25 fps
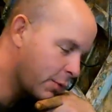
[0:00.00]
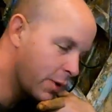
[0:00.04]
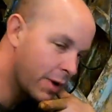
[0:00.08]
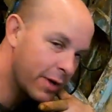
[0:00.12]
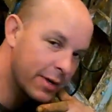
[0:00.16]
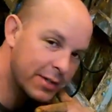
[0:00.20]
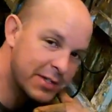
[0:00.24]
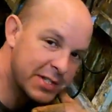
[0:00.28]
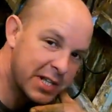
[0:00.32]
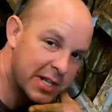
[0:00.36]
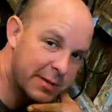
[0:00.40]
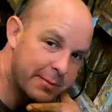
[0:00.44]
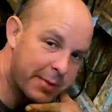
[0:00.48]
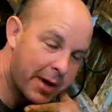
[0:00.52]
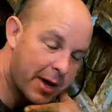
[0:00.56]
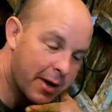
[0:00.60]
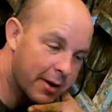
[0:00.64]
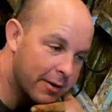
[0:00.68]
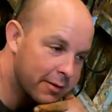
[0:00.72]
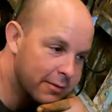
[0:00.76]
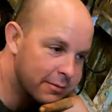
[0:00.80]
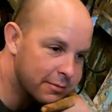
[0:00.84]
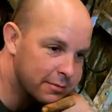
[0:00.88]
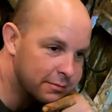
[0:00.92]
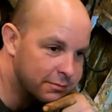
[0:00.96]
I worked till
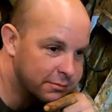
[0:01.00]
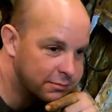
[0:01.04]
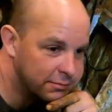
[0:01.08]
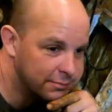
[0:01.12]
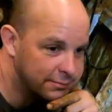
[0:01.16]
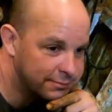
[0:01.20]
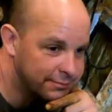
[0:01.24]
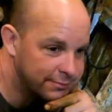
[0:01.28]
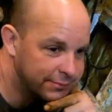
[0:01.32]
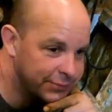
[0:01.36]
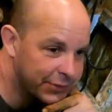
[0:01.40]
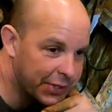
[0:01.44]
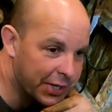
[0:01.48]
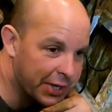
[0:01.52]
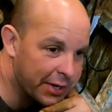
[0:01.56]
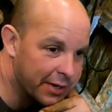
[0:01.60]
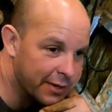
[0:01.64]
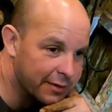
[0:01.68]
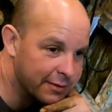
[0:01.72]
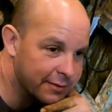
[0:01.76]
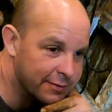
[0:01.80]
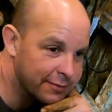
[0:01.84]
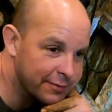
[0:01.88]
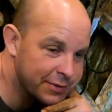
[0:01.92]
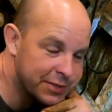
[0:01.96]
about, don't
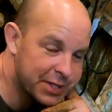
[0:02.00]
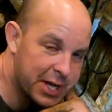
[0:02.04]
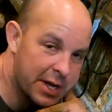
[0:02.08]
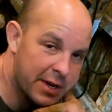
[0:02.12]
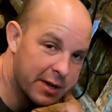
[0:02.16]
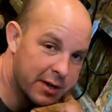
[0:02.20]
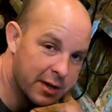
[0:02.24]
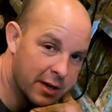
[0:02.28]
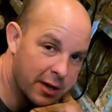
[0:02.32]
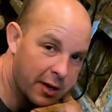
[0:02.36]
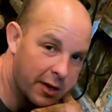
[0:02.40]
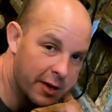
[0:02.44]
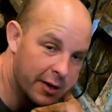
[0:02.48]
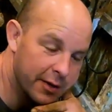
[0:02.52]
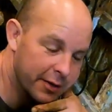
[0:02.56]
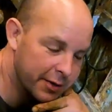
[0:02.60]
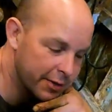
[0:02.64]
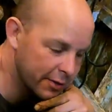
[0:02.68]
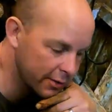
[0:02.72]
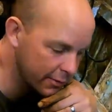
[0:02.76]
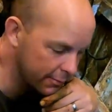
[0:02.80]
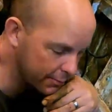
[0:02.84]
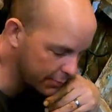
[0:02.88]
know, 10 o'clock,